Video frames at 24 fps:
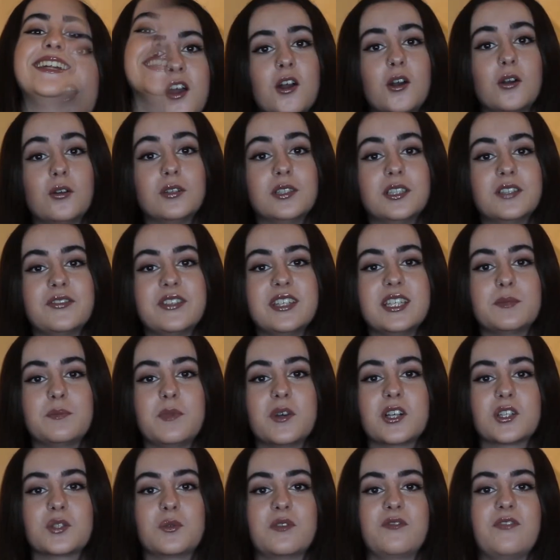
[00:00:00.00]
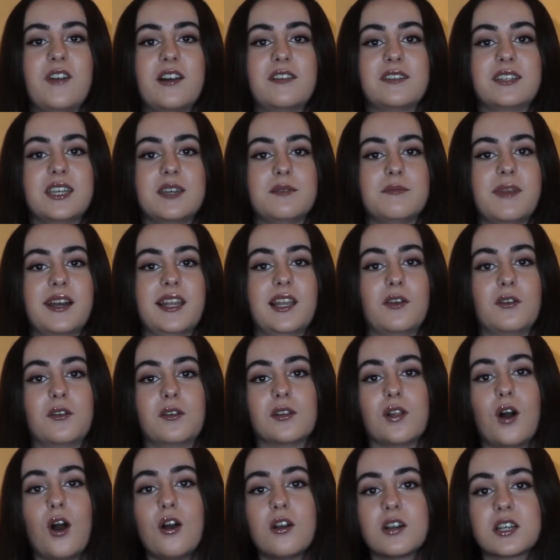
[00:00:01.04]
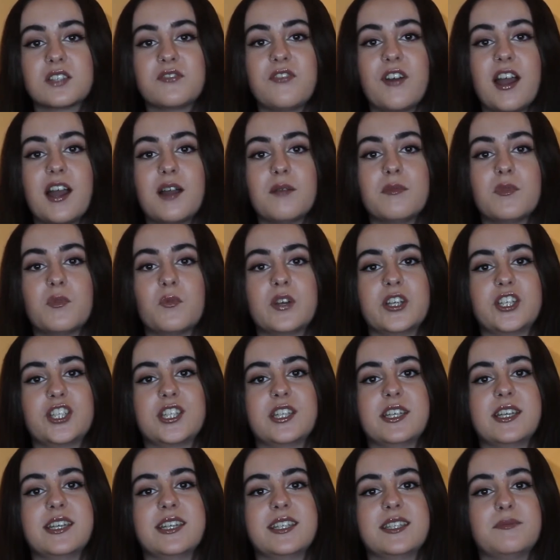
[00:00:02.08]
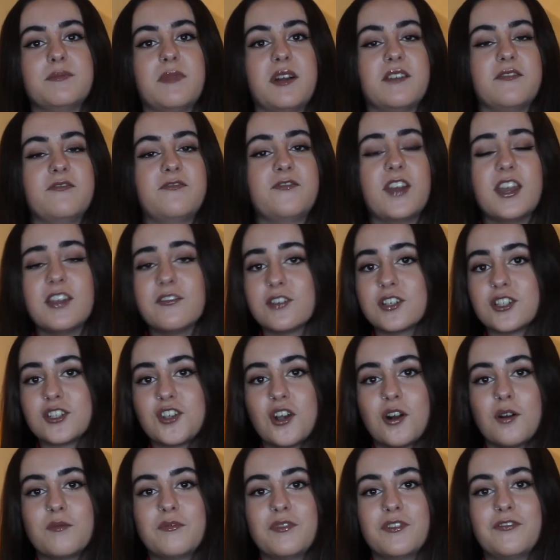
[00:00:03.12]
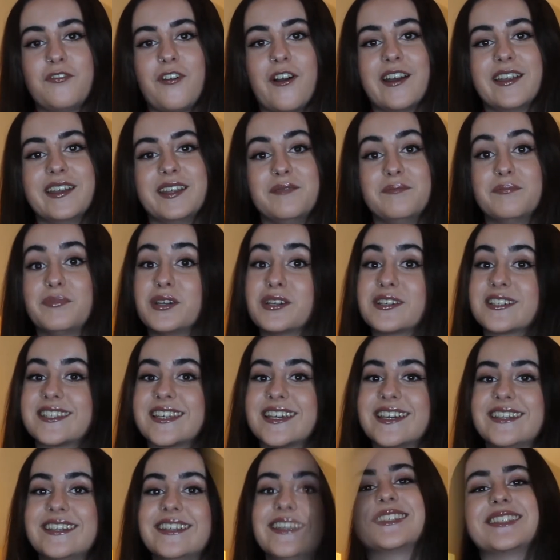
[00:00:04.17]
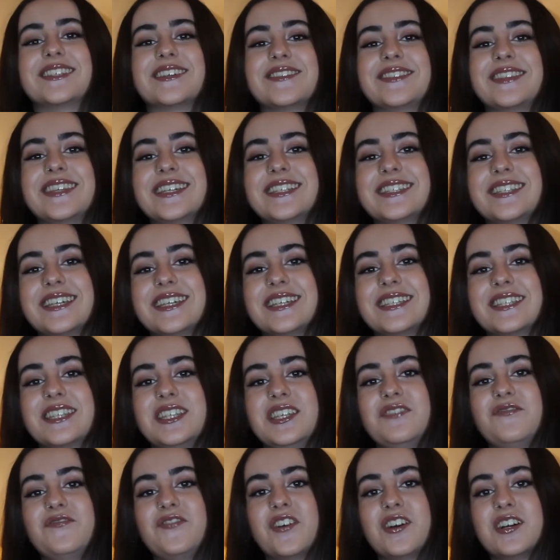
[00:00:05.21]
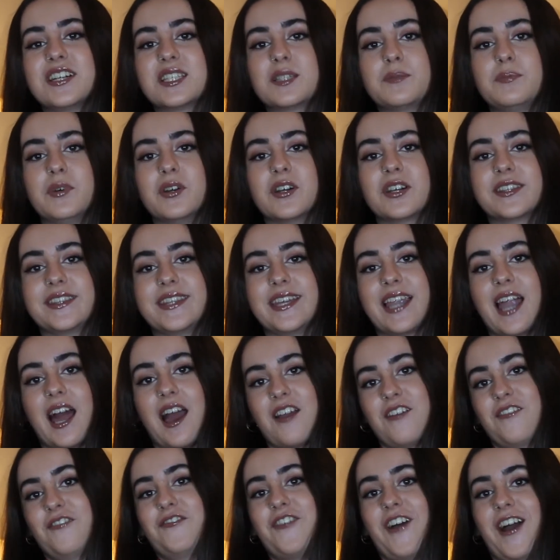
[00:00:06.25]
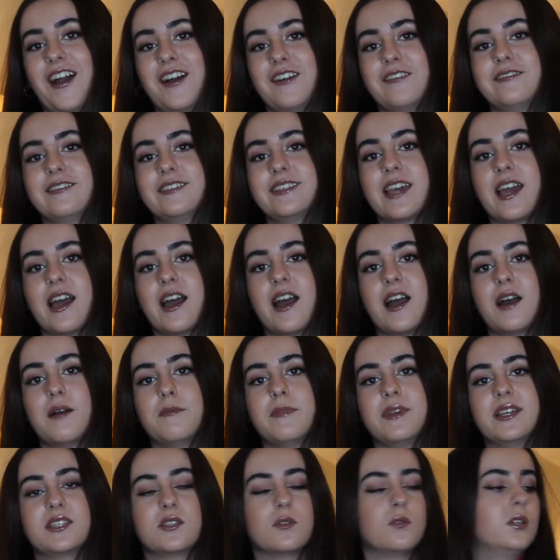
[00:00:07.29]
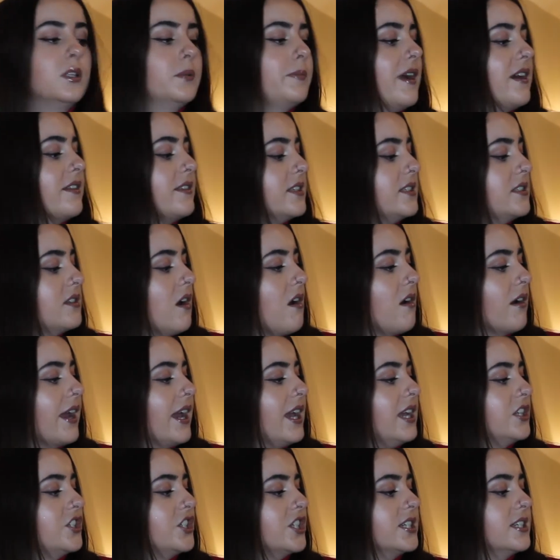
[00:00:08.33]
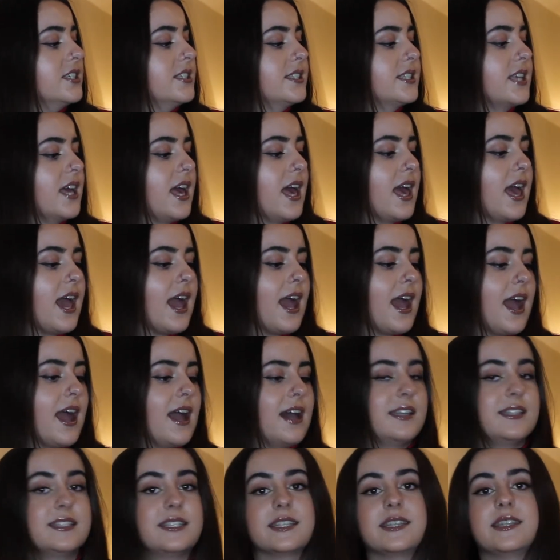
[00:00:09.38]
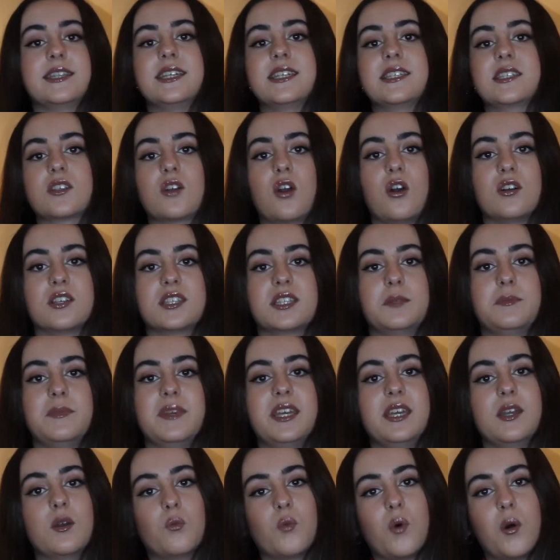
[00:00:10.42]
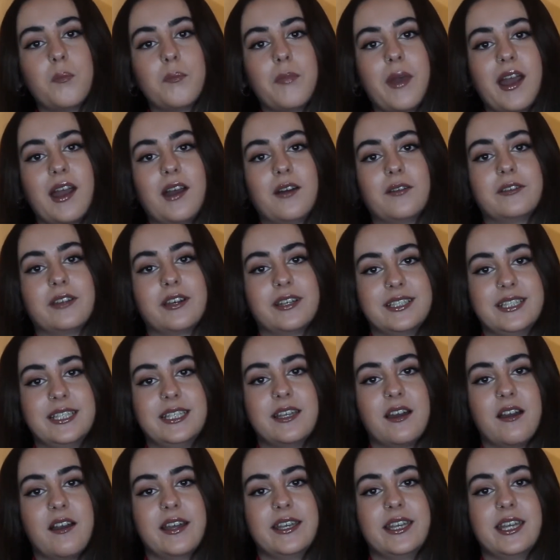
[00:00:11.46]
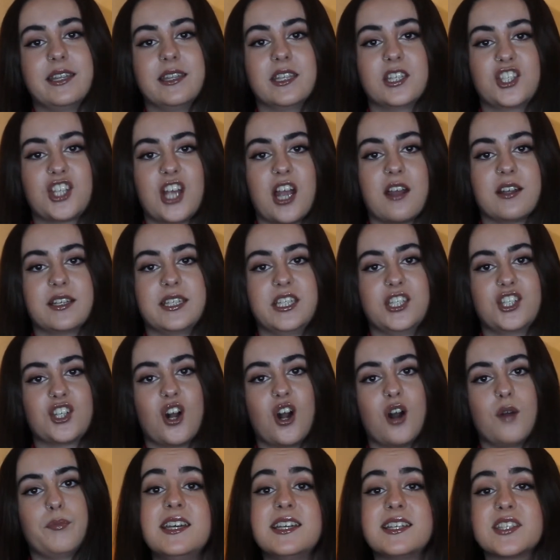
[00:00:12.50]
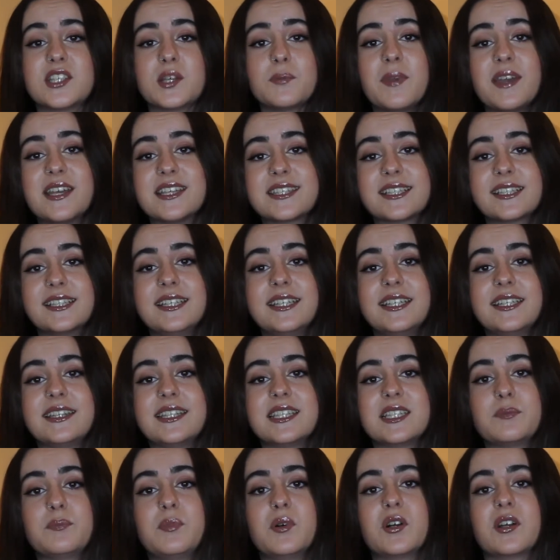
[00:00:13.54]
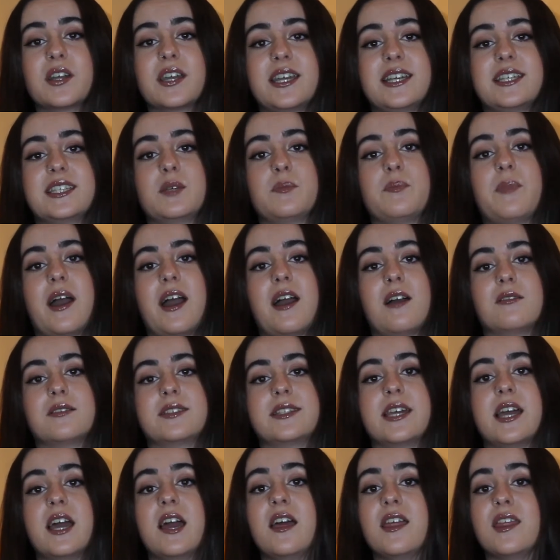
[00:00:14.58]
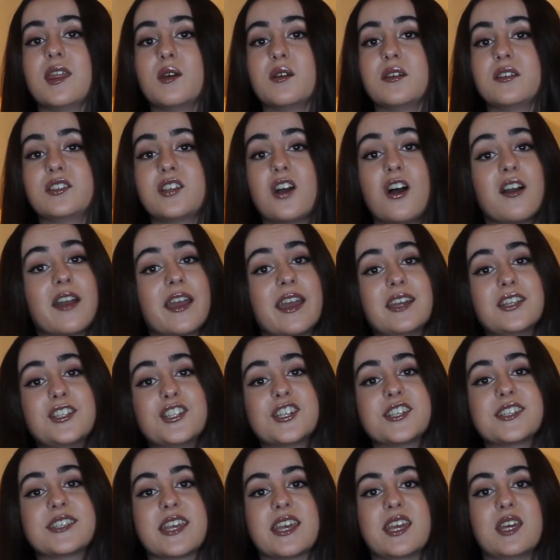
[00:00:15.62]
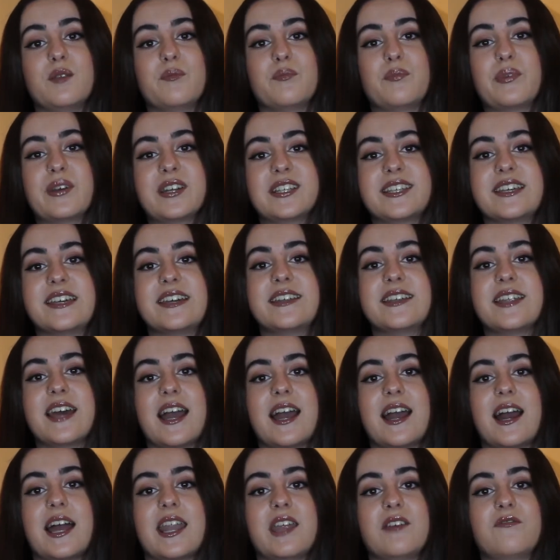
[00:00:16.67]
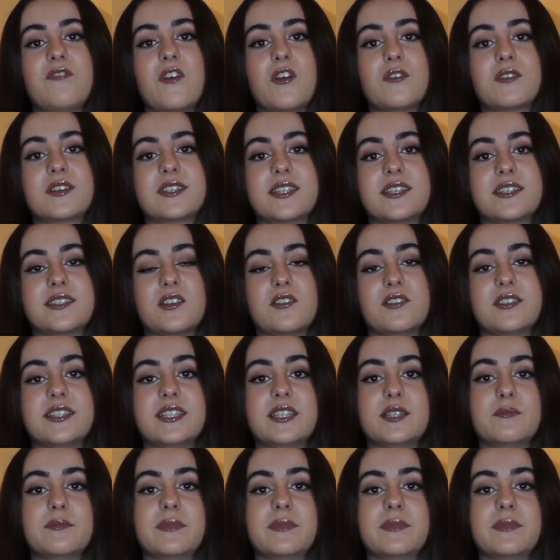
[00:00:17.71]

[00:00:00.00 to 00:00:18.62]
All of these books were found in my local Oxfam, which is my favourite shop for finding books in. So this is the first book that I found. It's all about the Dark Ages, and this cost me £1.99 in the charity shop. So basically this book is about the Dark Ages in Britain, and it focuses on some